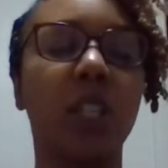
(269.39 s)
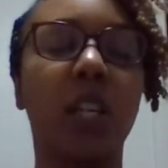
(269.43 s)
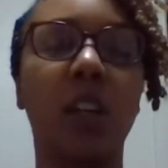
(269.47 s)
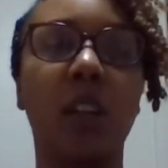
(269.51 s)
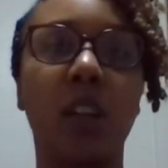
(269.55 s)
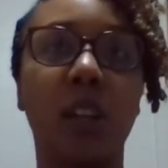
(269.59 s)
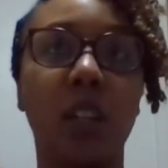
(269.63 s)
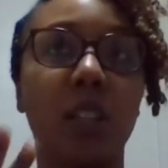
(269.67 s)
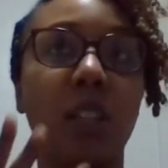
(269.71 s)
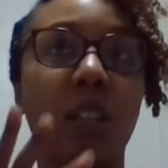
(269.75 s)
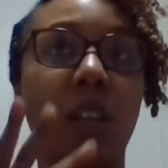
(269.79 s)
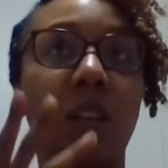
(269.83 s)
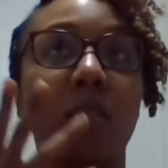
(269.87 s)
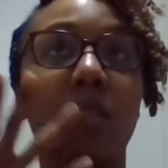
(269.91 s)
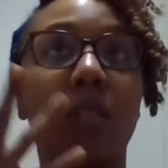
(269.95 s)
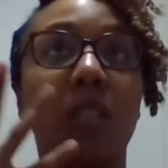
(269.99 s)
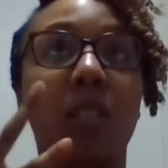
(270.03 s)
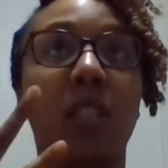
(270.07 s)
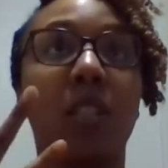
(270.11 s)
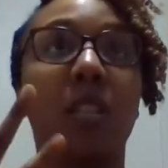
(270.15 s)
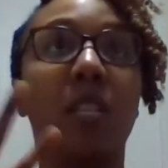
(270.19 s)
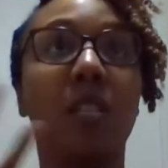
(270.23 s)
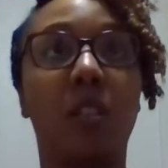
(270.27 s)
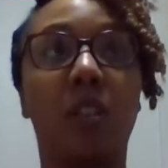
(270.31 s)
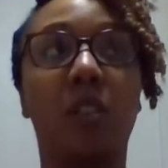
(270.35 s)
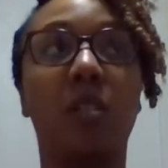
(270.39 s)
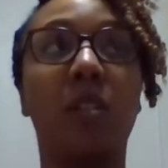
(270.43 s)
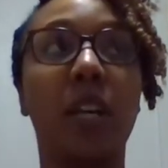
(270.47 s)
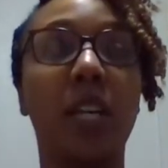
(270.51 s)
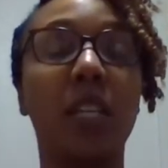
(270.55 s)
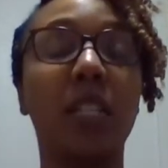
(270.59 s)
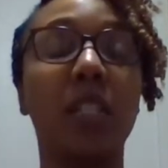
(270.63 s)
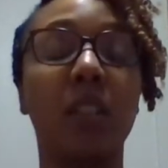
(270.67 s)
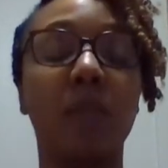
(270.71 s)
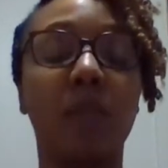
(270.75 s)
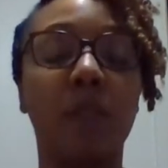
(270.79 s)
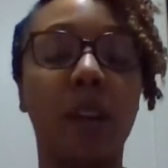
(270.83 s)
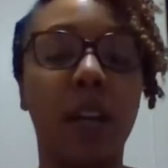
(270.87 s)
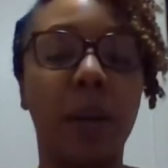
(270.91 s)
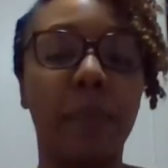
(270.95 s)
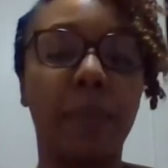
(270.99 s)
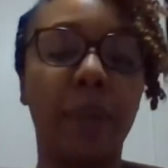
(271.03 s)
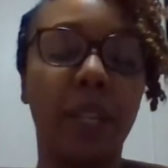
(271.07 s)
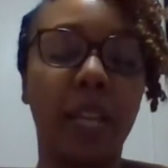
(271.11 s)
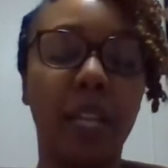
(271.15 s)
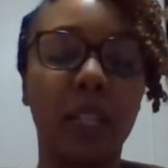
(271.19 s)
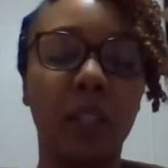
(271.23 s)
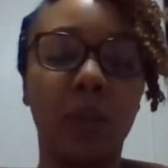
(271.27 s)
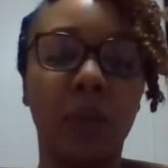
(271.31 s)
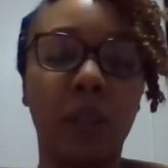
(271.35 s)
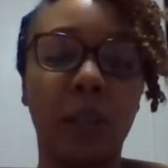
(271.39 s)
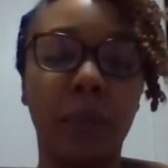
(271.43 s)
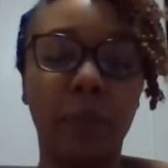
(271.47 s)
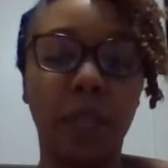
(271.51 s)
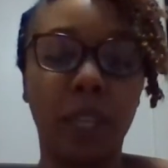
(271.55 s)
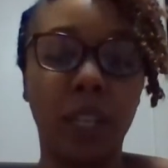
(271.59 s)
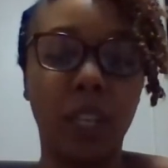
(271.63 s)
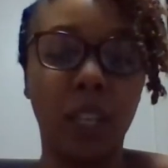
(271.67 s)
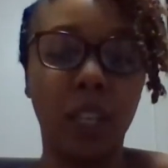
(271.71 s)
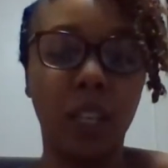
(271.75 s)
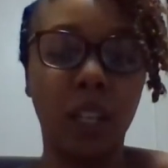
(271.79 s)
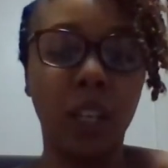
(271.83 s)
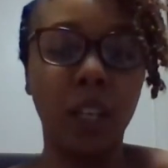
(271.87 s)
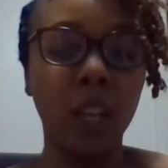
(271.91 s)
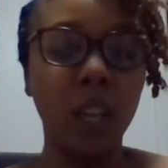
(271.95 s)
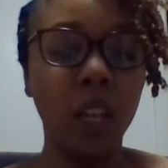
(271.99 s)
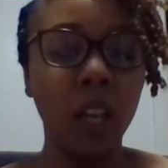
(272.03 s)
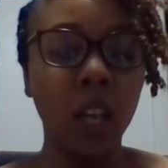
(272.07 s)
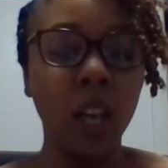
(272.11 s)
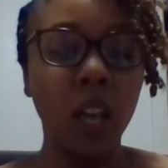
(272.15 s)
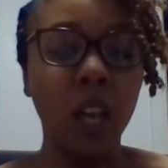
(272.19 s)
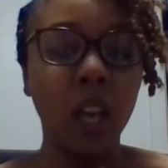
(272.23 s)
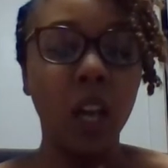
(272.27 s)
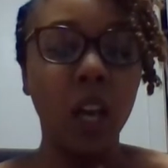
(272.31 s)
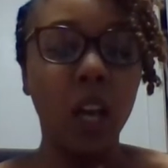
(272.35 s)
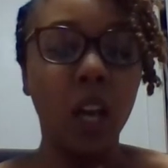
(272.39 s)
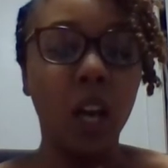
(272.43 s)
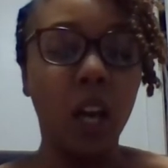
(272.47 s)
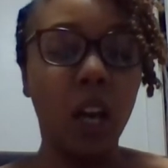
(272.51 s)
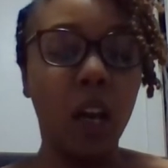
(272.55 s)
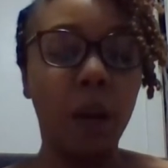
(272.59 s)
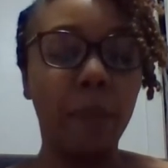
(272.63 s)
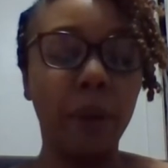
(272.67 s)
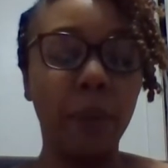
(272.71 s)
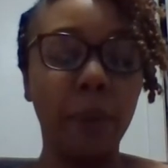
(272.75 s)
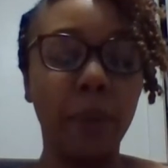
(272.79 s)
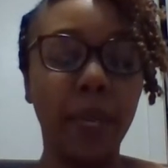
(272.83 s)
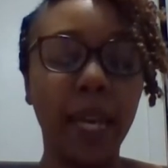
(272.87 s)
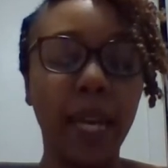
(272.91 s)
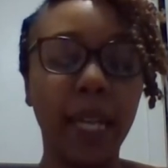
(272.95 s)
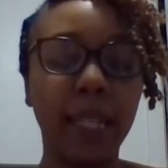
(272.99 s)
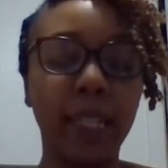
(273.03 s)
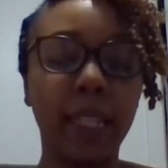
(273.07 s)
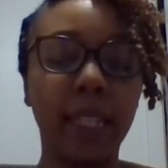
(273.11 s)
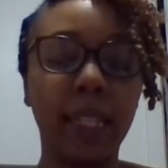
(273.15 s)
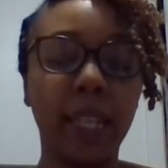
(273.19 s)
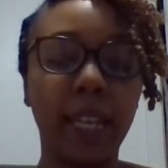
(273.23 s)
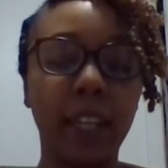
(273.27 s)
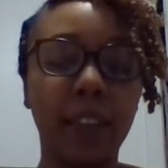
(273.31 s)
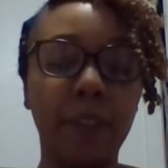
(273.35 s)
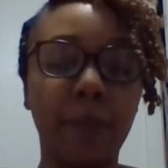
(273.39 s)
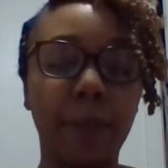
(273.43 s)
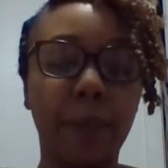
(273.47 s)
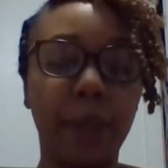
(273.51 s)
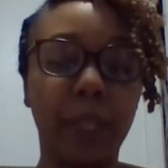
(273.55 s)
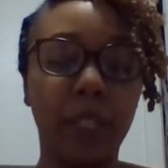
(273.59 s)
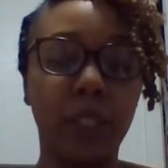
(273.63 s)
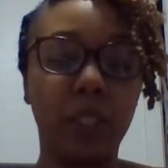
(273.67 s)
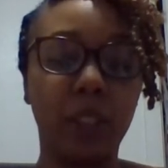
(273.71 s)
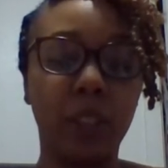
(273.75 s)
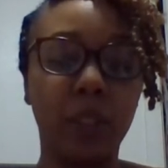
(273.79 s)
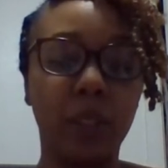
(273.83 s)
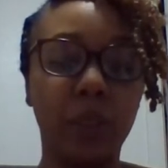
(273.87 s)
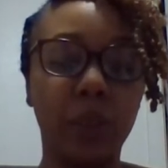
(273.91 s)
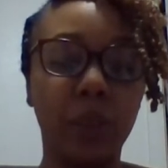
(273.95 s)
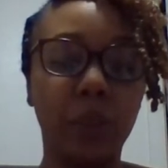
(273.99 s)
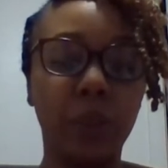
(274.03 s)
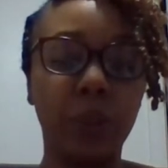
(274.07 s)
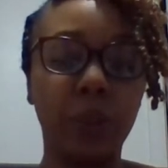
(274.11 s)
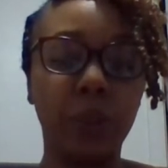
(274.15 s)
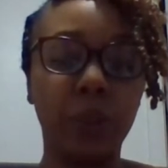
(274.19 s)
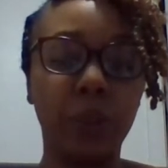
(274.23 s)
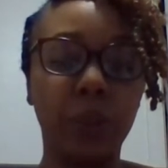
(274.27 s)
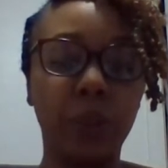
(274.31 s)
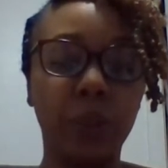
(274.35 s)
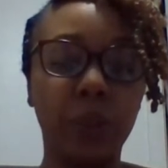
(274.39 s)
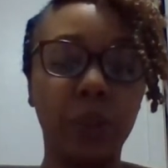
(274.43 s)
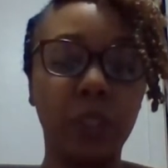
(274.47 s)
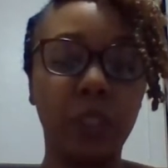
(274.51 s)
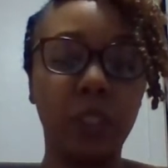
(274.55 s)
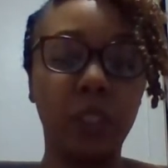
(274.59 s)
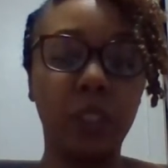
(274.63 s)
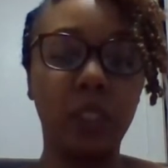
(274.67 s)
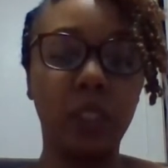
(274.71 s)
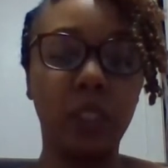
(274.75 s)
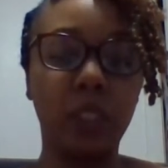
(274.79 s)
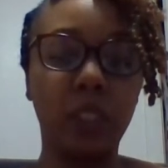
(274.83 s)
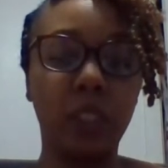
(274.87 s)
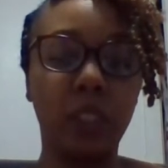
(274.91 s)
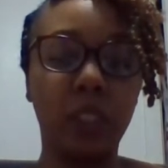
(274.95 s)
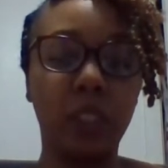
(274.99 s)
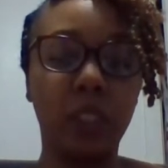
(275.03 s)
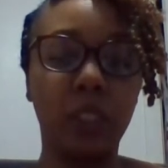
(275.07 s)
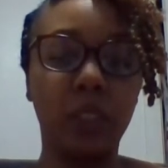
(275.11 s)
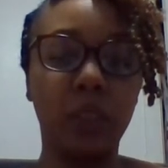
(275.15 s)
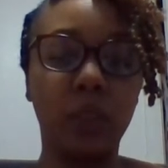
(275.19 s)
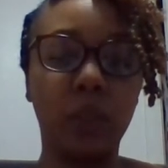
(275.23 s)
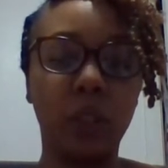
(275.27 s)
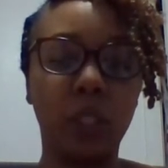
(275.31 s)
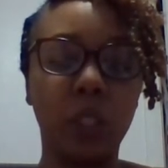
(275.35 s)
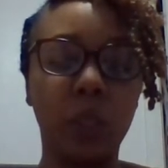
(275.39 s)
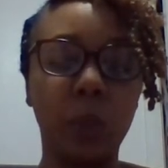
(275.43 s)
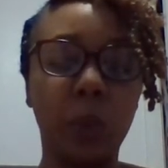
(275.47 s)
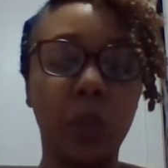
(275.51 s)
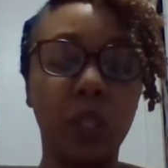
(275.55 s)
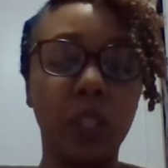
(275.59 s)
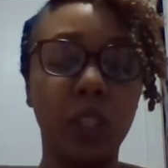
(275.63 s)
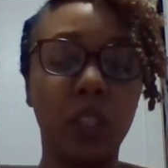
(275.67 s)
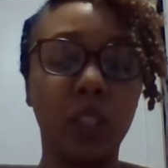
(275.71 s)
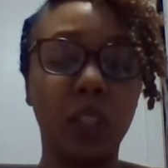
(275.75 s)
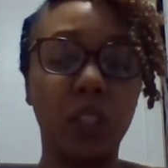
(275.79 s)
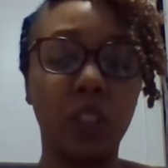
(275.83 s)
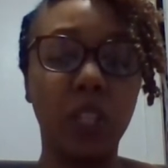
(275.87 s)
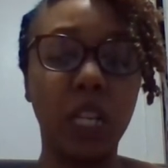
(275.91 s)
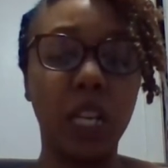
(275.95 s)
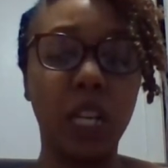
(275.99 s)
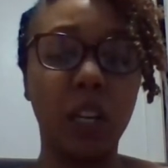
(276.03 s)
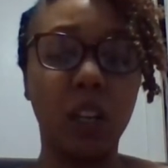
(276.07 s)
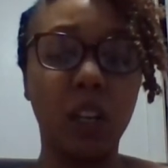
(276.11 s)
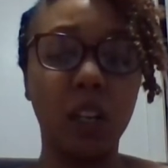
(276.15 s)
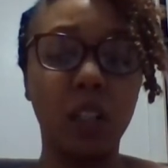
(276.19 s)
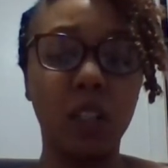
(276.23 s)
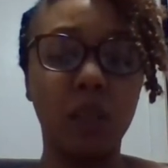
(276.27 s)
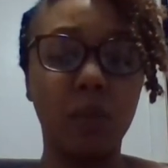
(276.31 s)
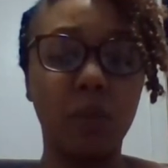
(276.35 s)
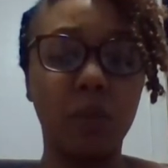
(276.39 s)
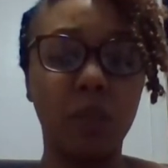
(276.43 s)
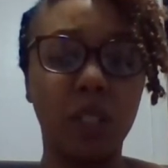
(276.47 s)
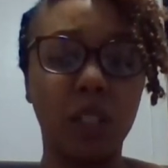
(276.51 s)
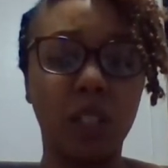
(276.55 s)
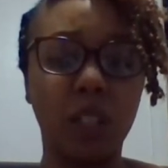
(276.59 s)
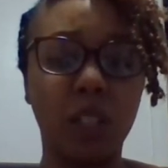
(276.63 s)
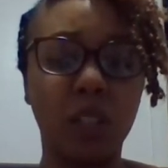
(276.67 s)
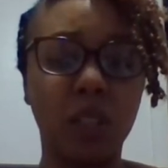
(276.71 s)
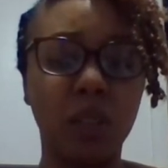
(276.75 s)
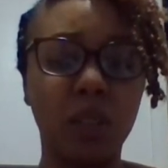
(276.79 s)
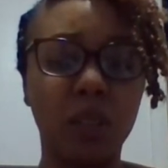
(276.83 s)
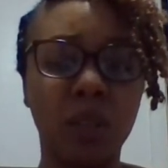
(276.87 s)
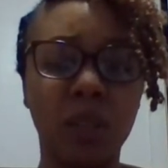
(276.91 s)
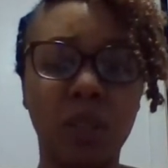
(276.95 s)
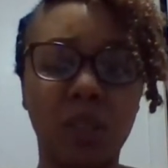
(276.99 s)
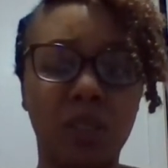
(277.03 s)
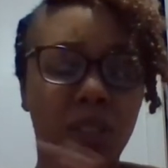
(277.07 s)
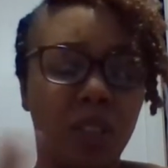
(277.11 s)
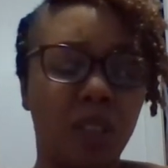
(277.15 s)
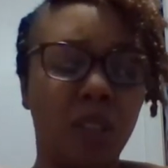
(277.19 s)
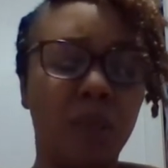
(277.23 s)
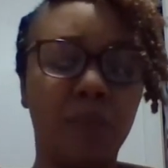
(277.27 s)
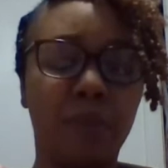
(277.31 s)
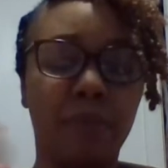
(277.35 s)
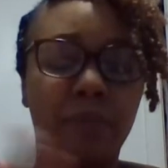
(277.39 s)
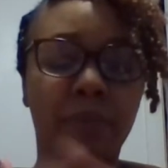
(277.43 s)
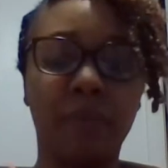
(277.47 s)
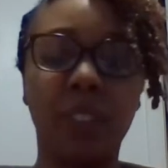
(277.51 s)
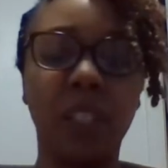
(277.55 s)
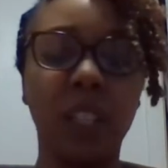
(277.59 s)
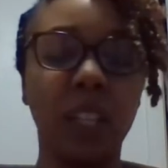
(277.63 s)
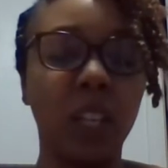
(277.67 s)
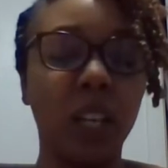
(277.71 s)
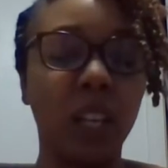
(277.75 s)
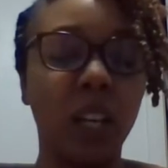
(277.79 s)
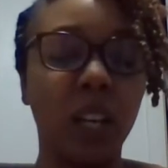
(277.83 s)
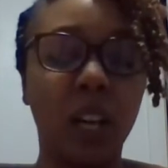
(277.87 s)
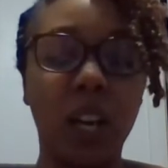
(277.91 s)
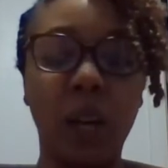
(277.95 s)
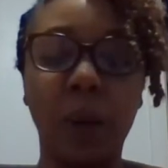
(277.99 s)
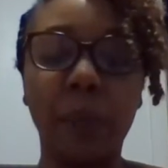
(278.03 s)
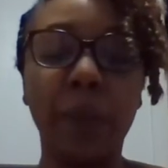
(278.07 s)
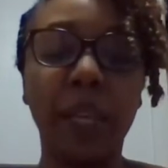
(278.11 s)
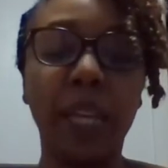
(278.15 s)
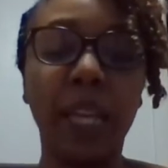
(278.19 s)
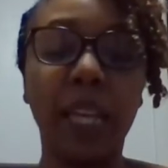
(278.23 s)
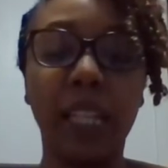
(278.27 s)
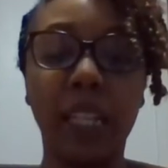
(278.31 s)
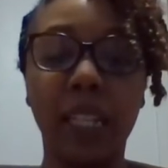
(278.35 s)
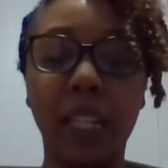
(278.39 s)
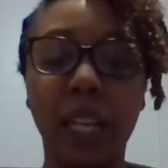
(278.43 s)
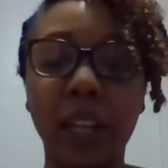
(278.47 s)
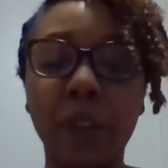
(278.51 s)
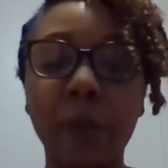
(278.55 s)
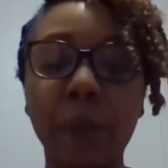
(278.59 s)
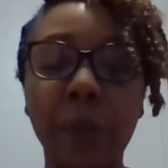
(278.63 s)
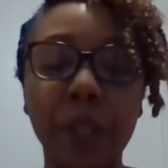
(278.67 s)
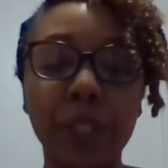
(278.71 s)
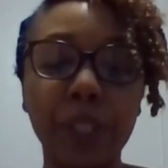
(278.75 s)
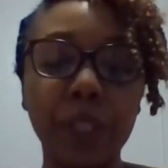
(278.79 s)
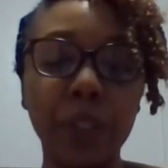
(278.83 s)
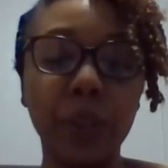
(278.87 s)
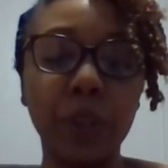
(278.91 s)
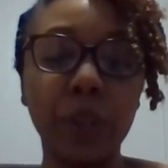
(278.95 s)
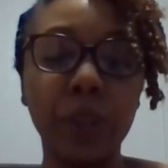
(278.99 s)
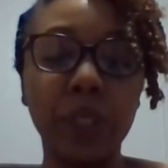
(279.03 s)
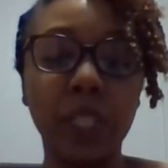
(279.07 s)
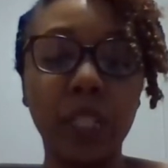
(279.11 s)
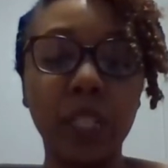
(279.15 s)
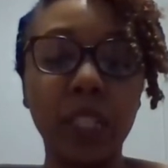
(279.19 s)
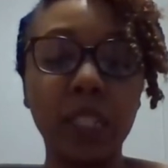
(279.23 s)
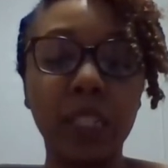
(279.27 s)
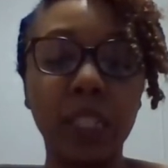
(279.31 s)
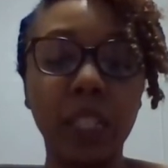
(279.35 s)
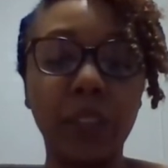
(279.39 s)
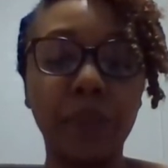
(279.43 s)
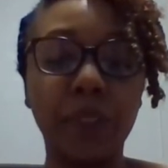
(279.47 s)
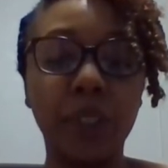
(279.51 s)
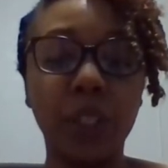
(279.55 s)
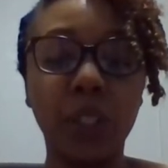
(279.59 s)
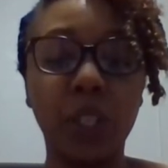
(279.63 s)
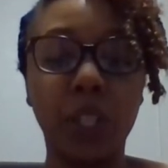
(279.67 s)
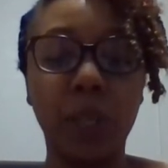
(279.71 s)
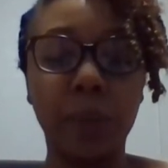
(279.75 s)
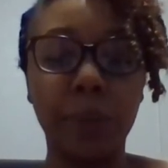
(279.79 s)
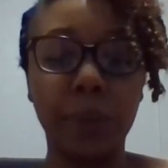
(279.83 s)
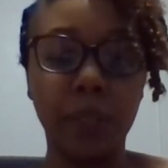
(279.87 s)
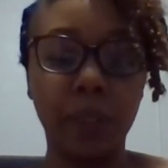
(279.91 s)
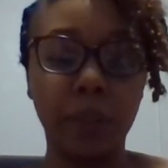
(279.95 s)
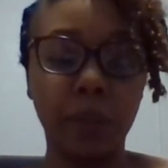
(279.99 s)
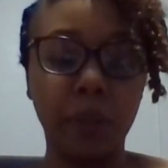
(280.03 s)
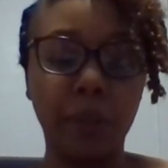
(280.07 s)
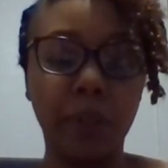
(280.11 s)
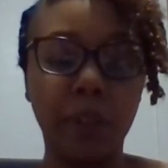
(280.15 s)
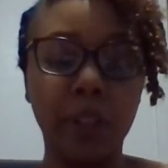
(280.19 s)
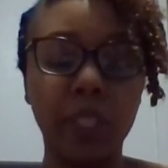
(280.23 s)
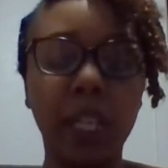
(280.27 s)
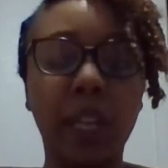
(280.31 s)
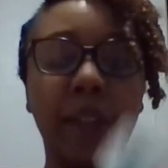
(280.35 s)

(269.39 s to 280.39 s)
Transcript: I know that sounds crazy, right? But that's what I'm getting. Um, but we got the Knight of Pentacles or this person is trying to hurt themselves or something. Um, but yeah, the Knight of Pentacles and the Seven of Cups in the reverse.